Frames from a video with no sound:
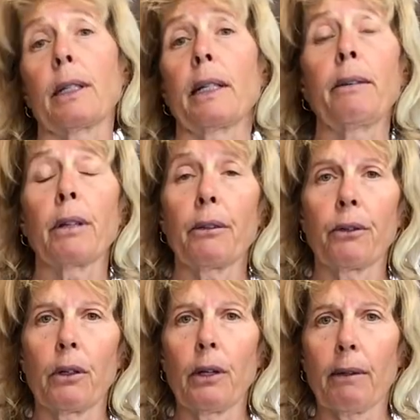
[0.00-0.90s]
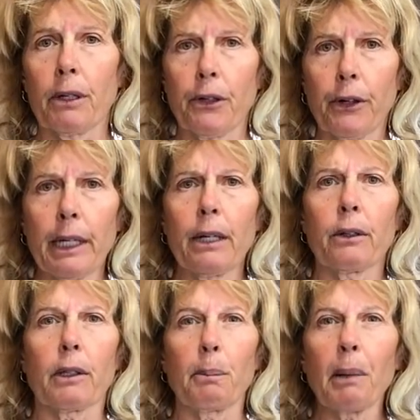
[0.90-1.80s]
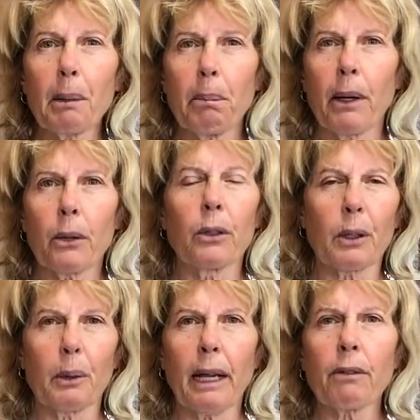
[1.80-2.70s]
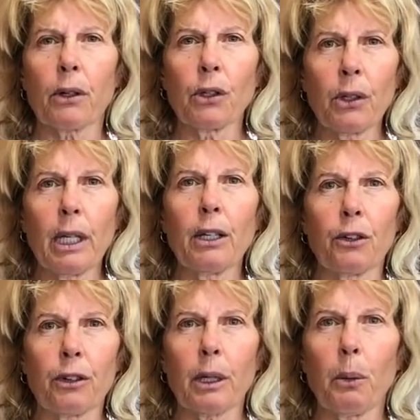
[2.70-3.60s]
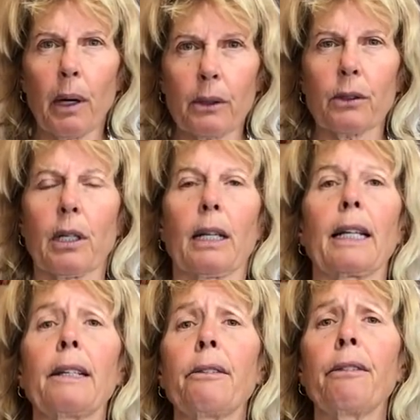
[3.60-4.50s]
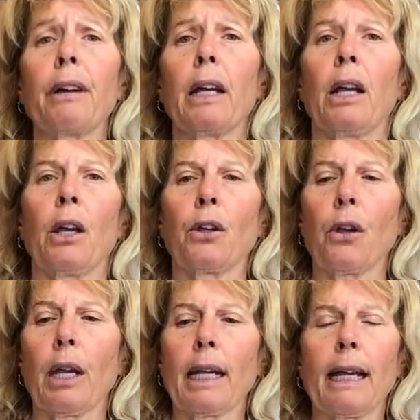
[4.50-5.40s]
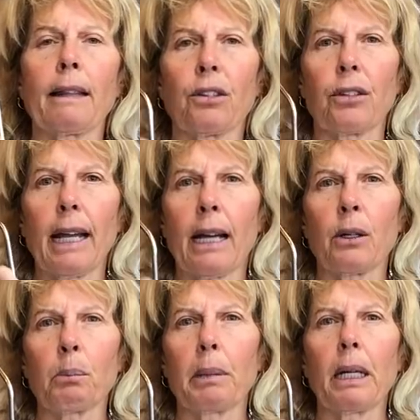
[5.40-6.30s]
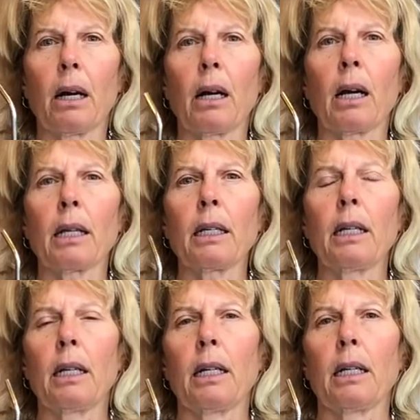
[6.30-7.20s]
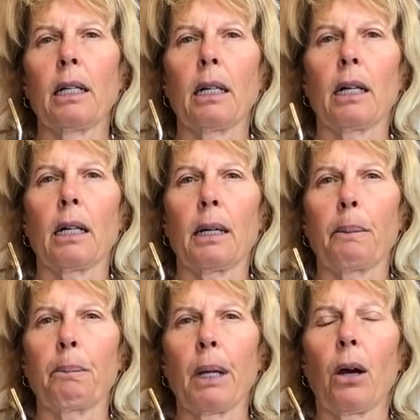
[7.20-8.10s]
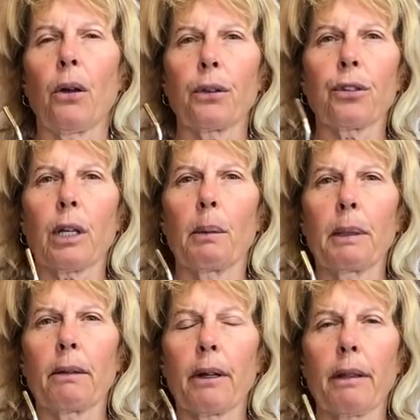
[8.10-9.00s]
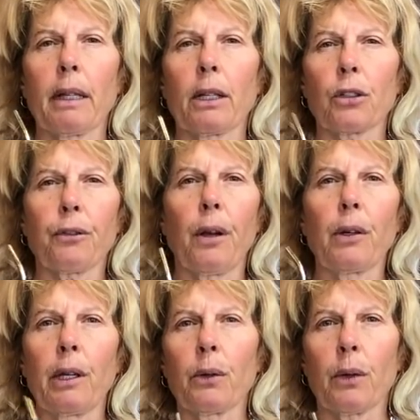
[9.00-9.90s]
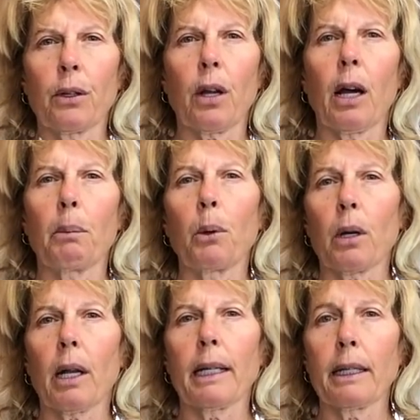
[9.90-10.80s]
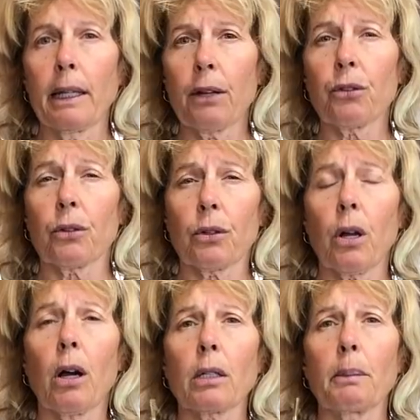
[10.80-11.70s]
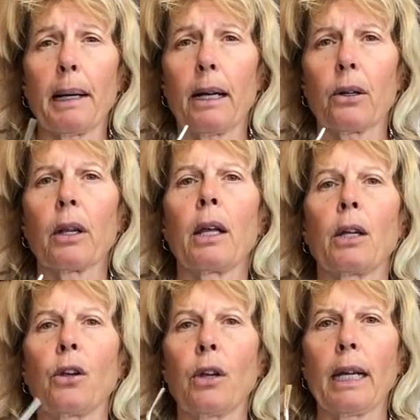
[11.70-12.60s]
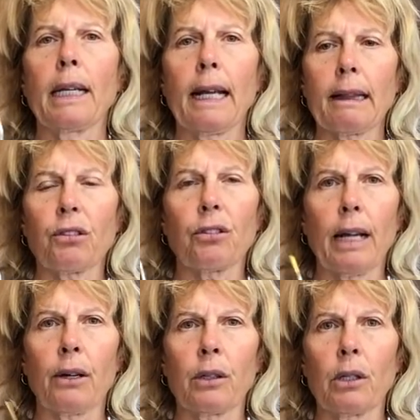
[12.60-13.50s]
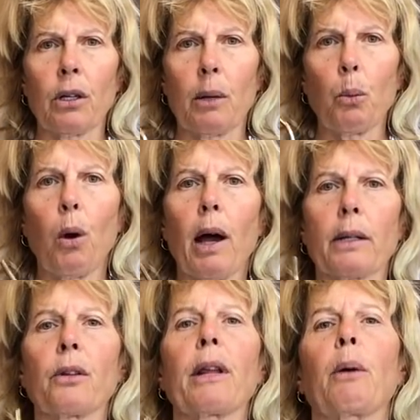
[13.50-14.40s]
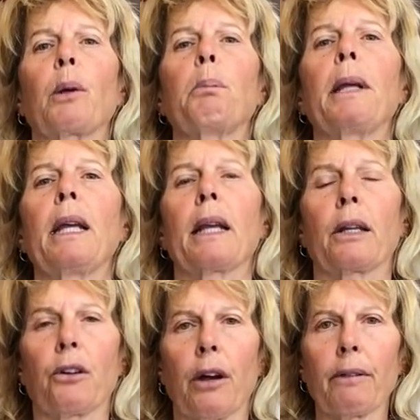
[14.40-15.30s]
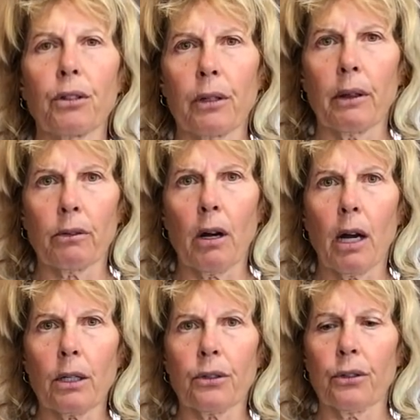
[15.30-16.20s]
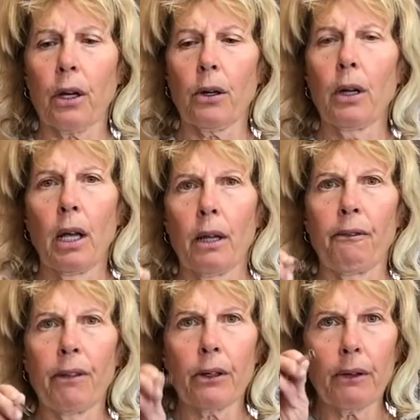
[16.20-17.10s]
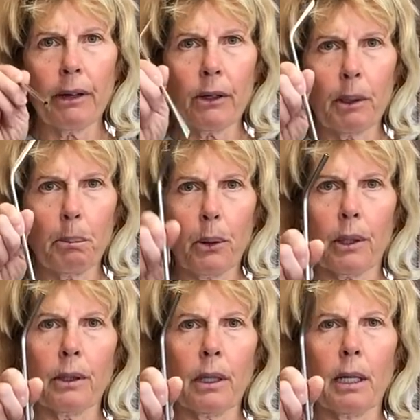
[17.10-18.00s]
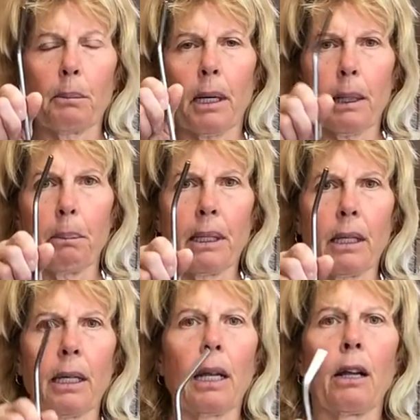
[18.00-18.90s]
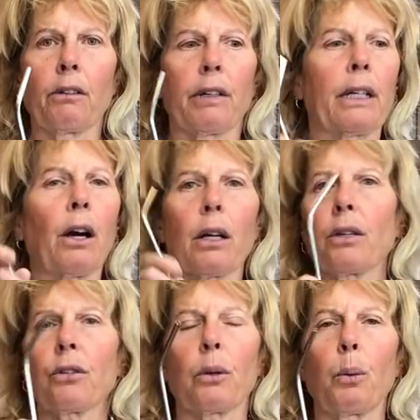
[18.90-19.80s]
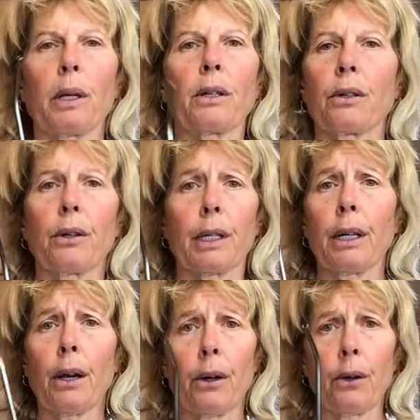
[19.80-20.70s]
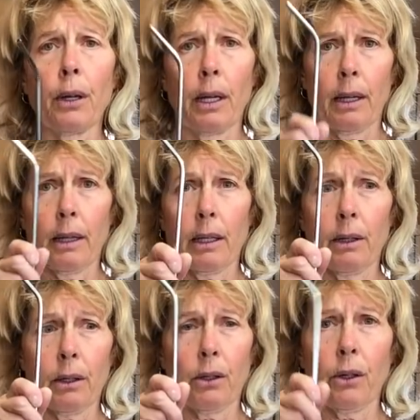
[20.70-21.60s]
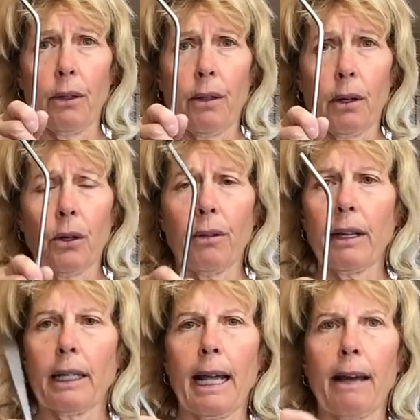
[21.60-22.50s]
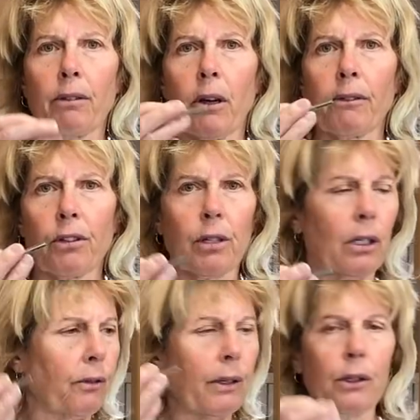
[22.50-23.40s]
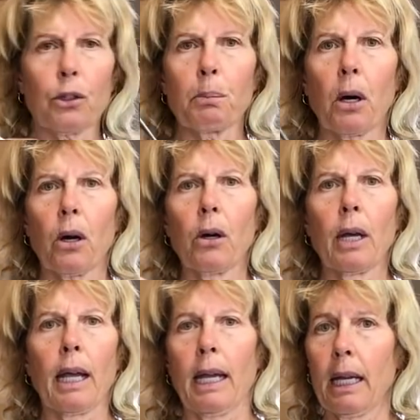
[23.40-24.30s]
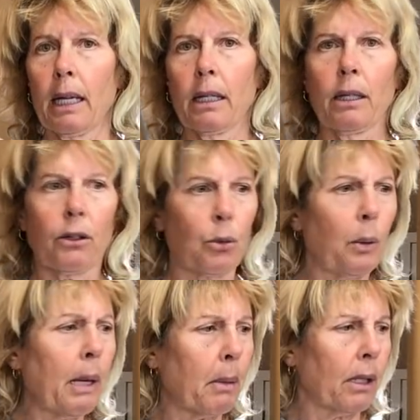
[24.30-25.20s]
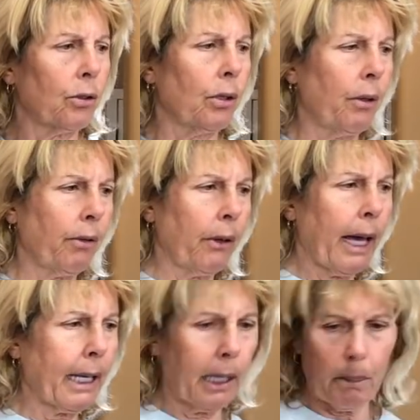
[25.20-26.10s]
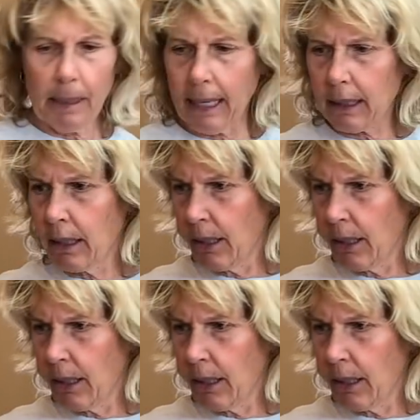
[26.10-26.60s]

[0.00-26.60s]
even if you have a creek or a mud puddle or whatever and you need to drink water to live, you can get this down beyond all the scum and everything that's floating on the top, or like Desert talked about, you can get this down into water that would be in a crevice in the rock. So very important in my opinion, regardless of where you're going to go. Good thing to have, and obviously it's very small and doesn't weigh much. Throw that in the pack.